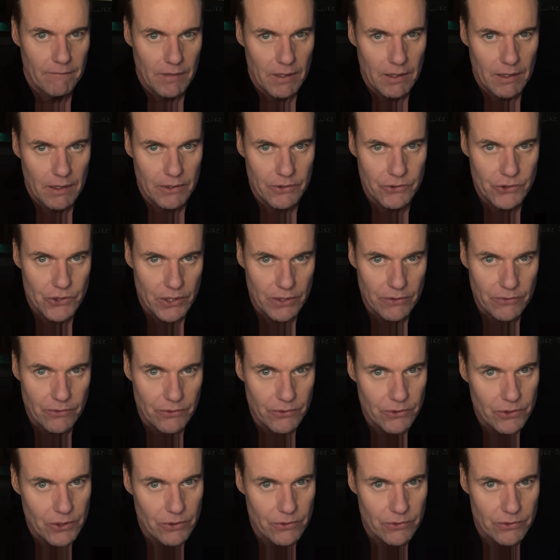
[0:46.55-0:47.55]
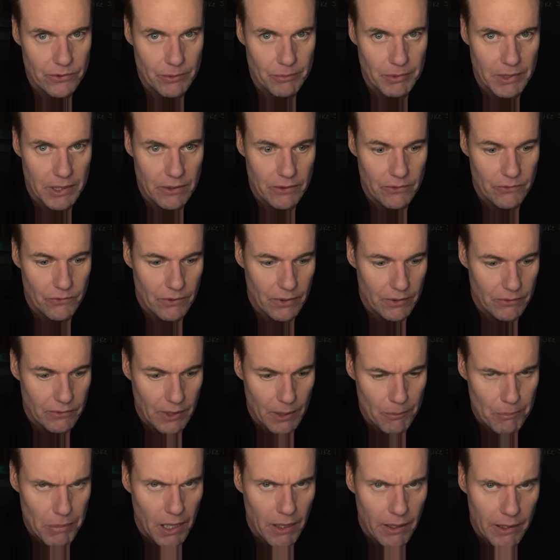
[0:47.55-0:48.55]
And Jesus turns to Peter and says, "Get
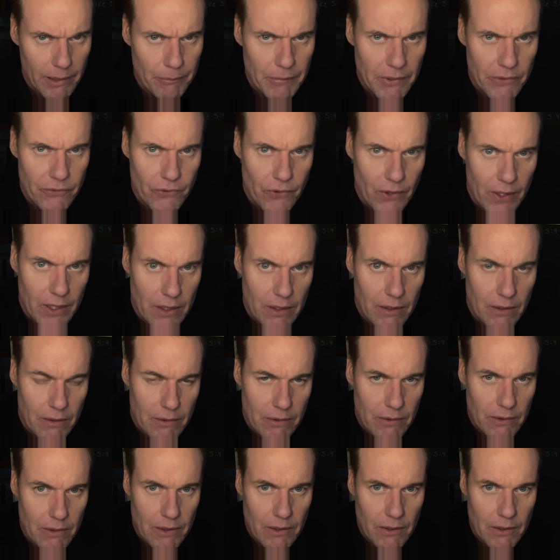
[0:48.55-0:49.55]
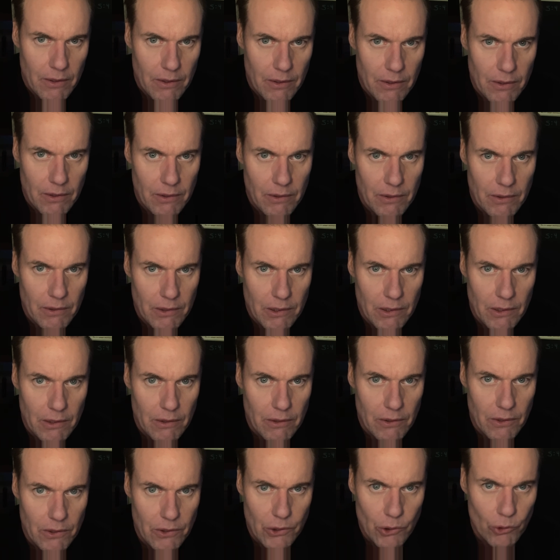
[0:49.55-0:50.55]
behind me, Satan.
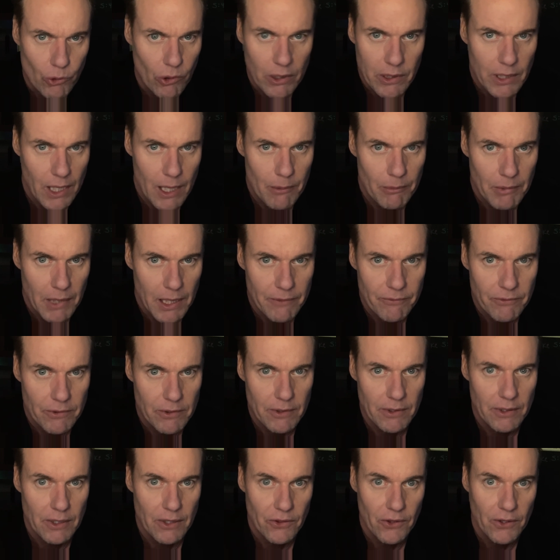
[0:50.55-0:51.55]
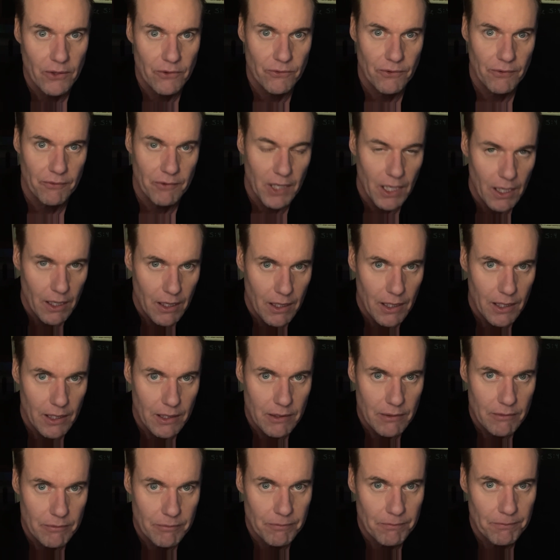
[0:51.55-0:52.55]
You are not mindful of the things of
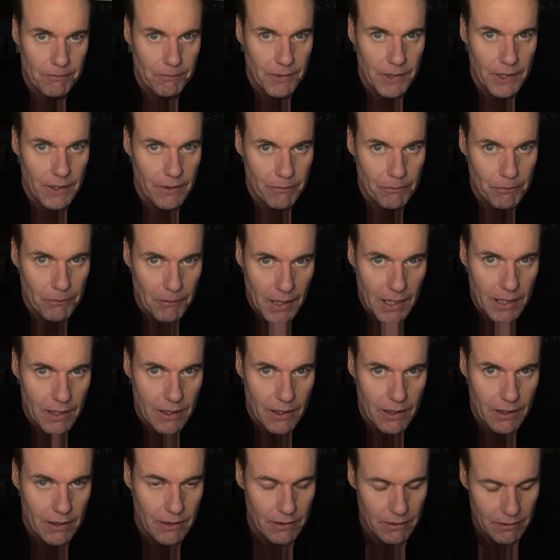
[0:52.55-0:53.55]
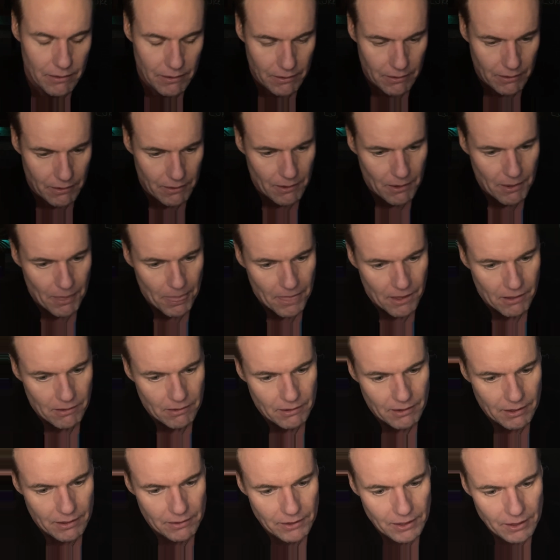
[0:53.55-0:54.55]
God, but of man."
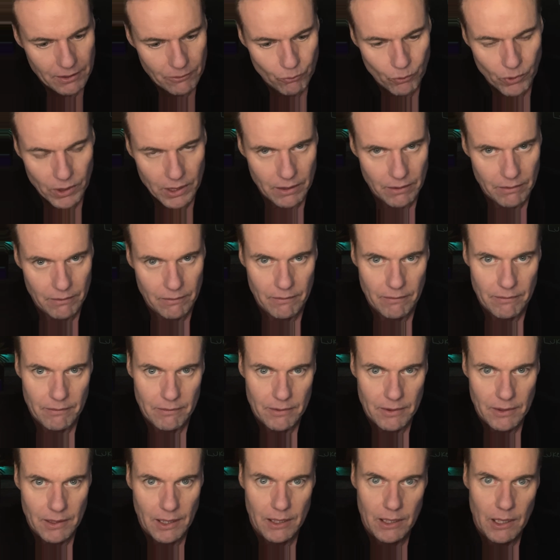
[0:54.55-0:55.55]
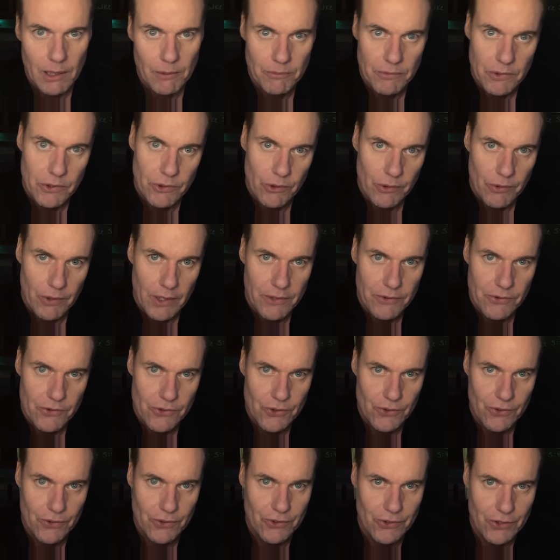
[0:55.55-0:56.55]
And then when they come to arrest
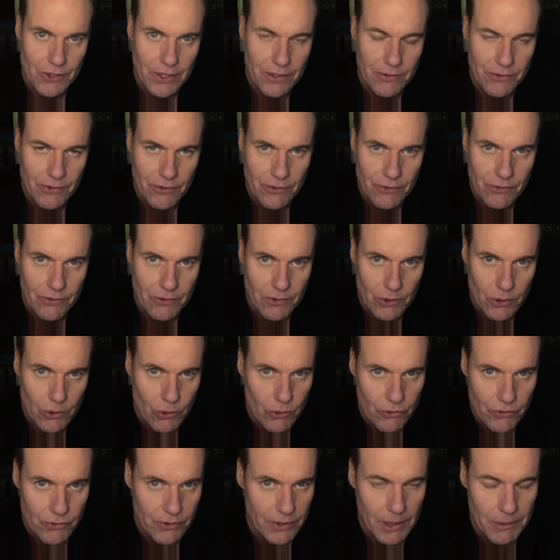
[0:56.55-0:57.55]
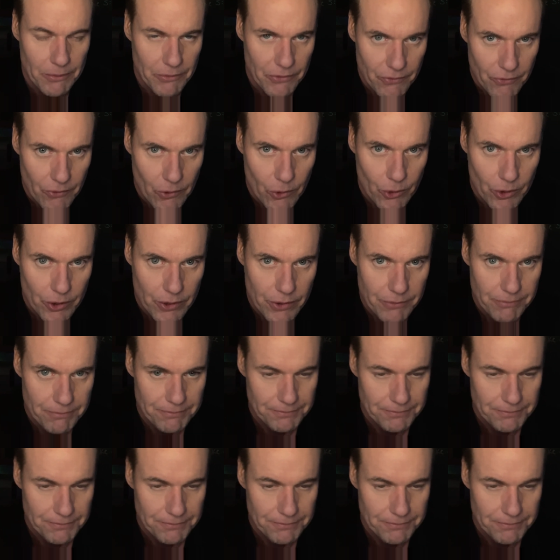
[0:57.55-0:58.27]
Jesus, who steps forward?